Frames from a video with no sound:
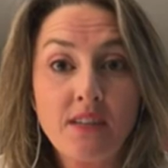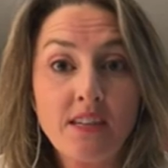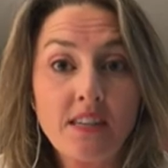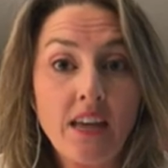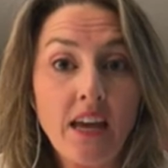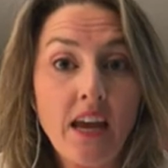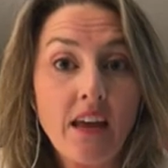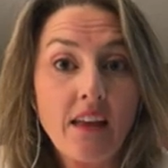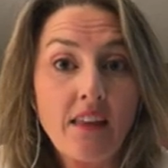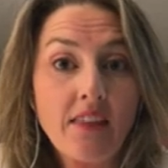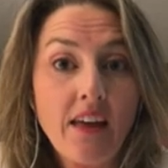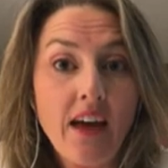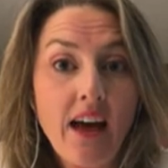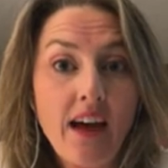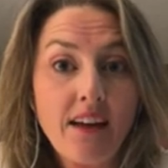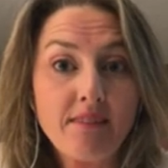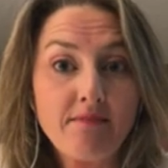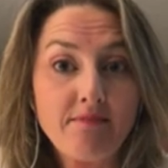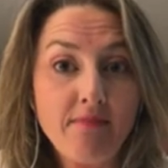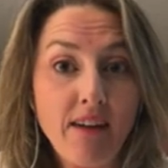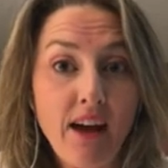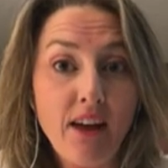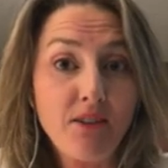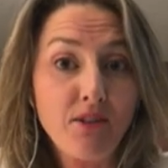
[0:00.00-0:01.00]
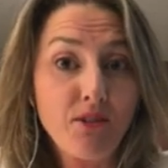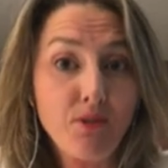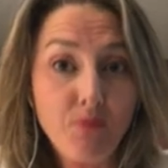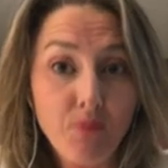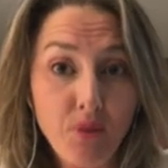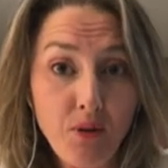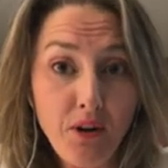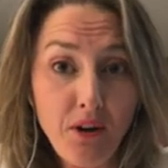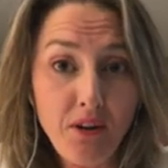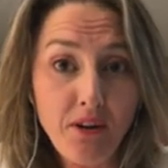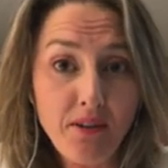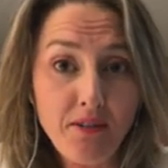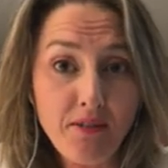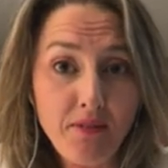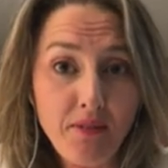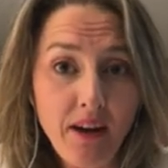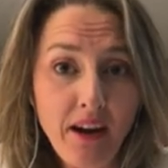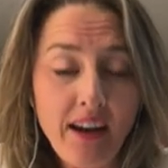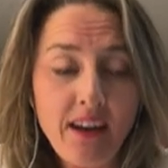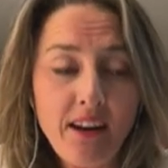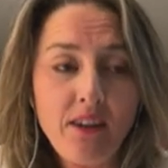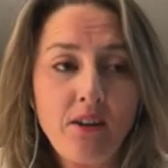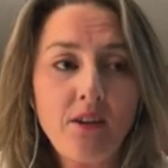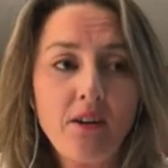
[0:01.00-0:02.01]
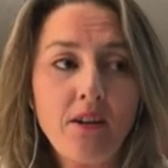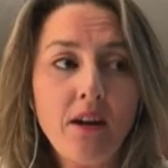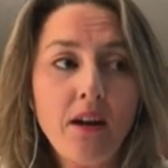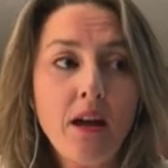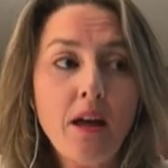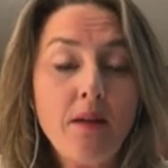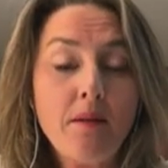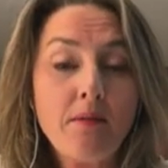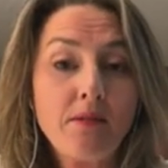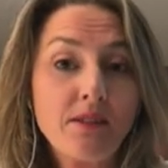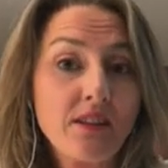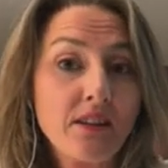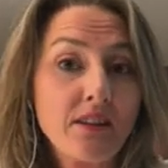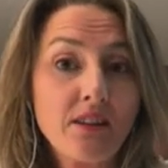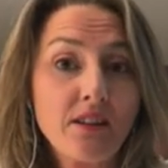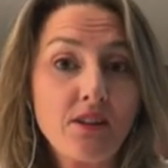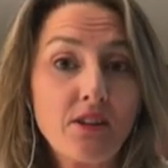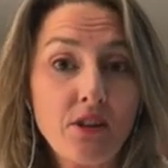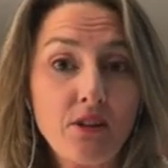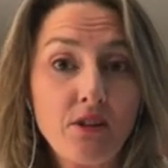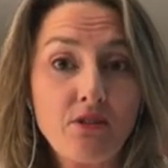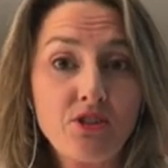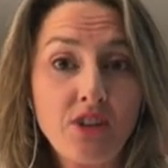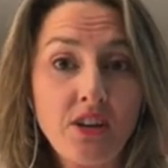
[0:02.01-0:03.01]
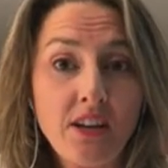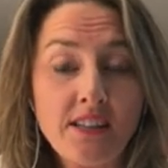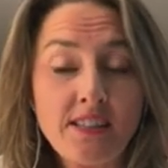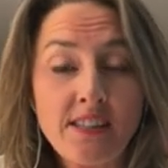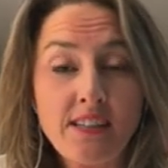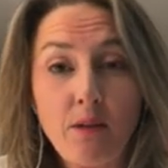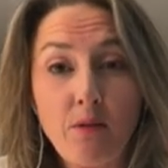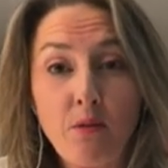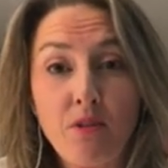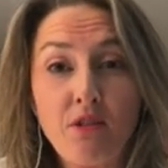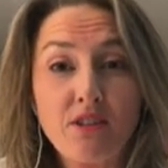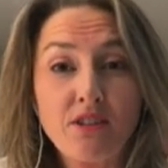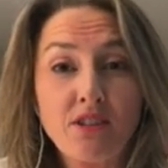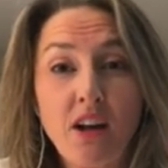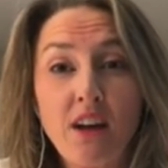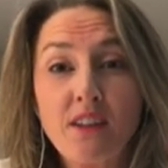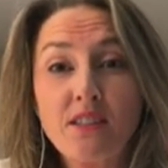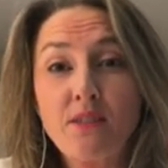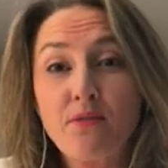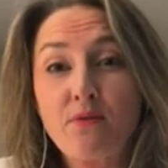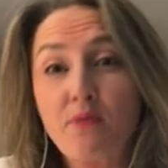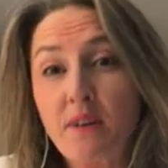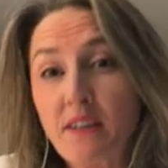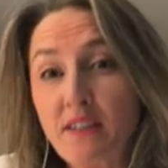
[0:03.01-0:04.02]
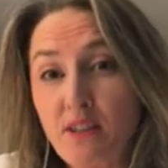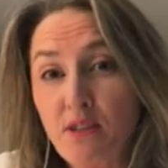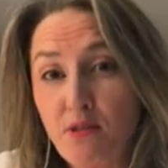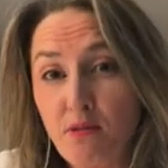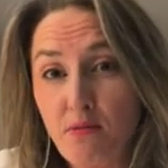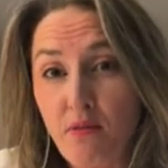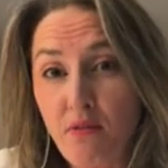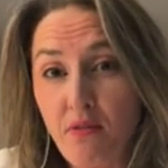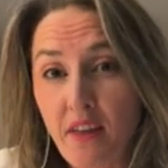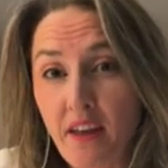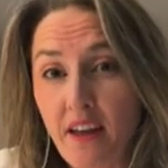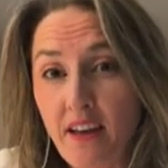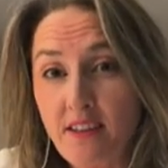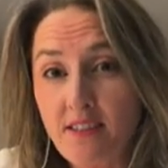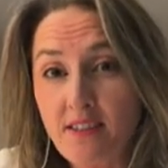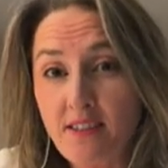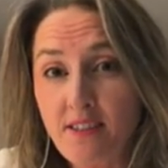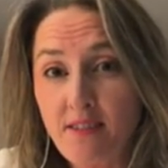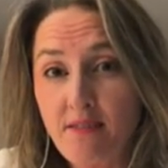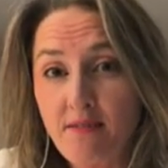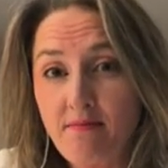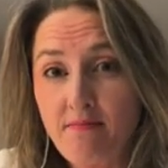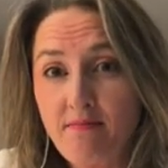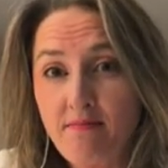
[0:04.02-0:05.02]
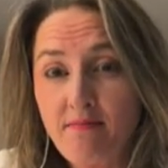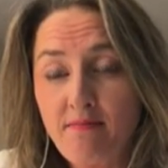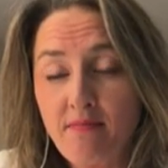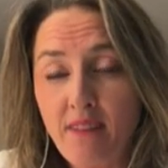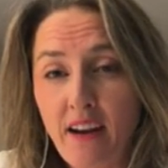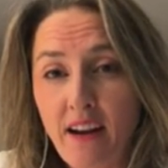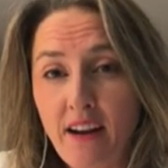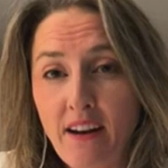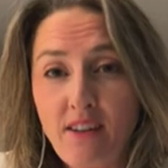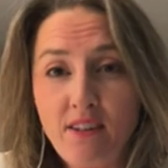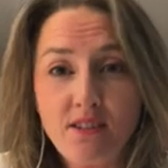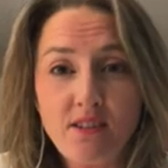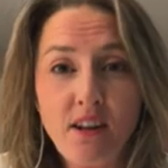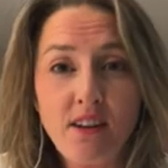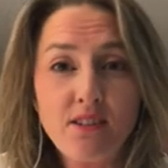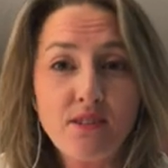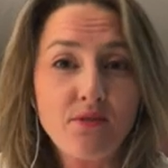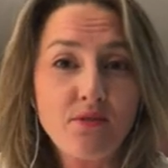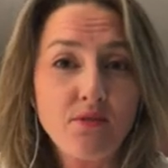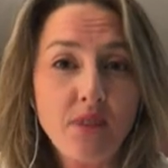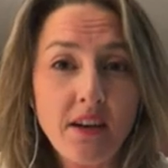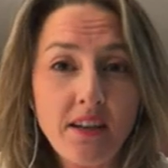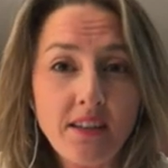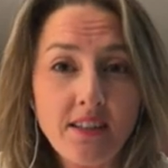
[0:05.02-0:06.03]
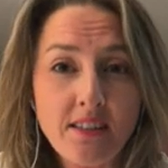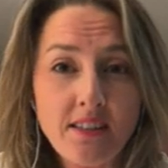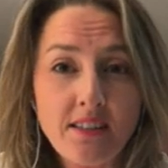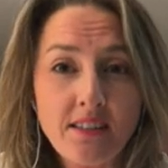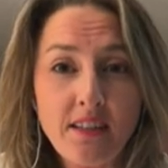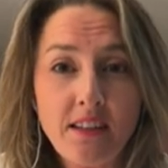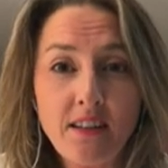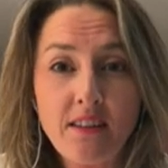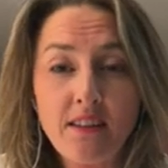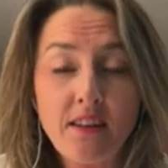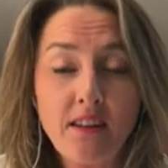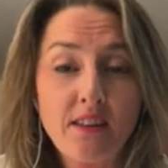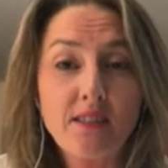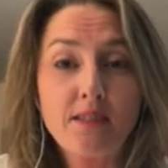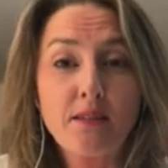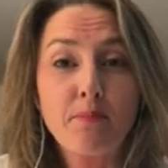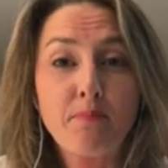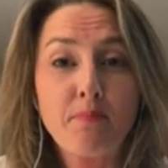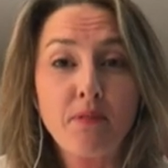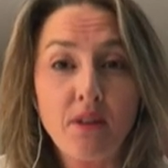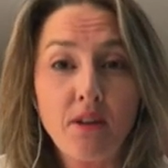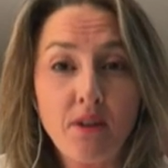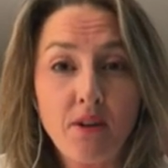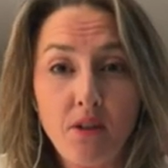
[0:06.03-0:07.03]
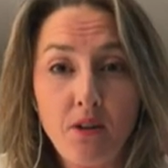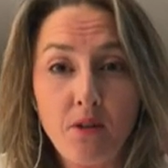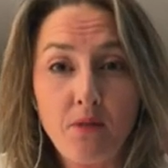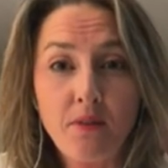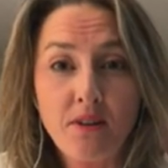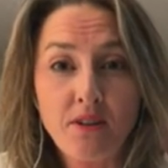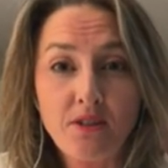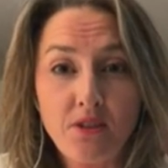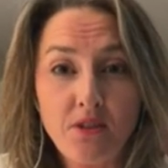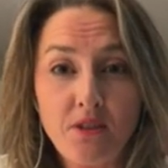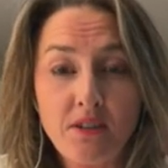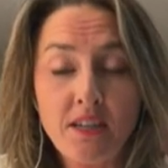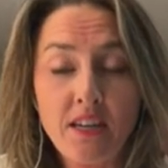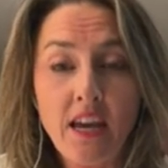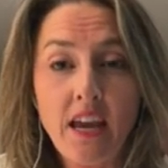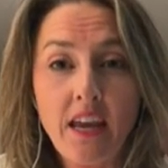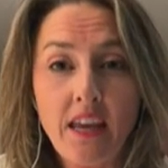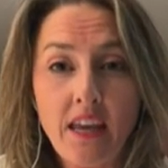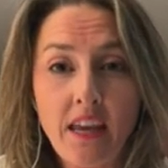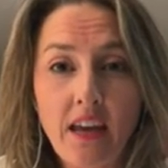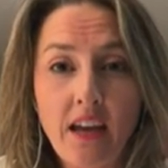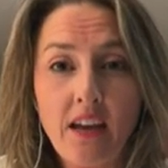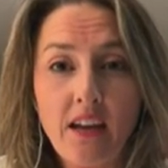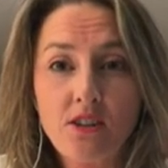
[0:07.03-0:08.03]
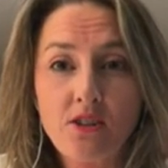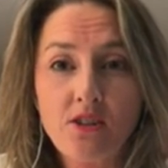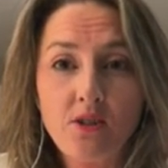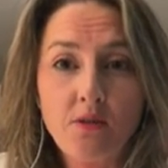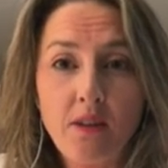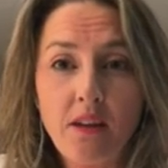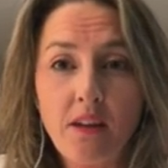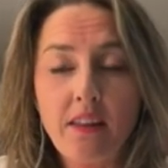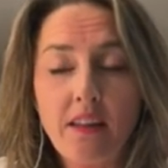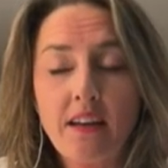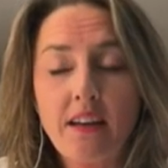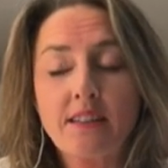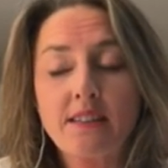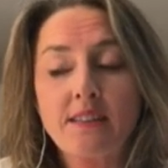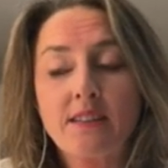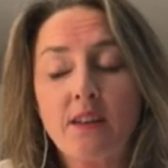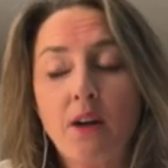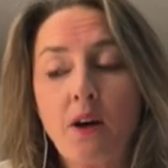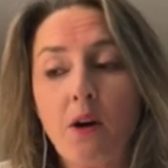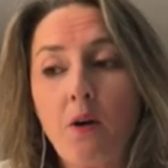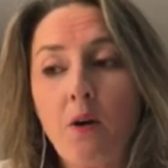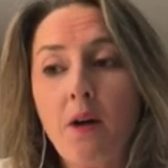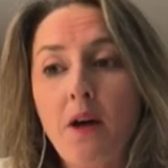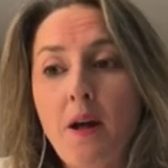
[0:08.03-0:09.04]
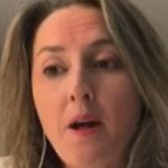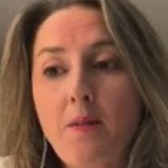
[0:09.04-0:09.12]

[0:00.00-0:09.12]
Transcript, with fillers: take that at your word, right? Or did the DOJ say, well, there's lots of risks with this, right? There's lots of risks, and this is a political risk you're taking in doing this. So,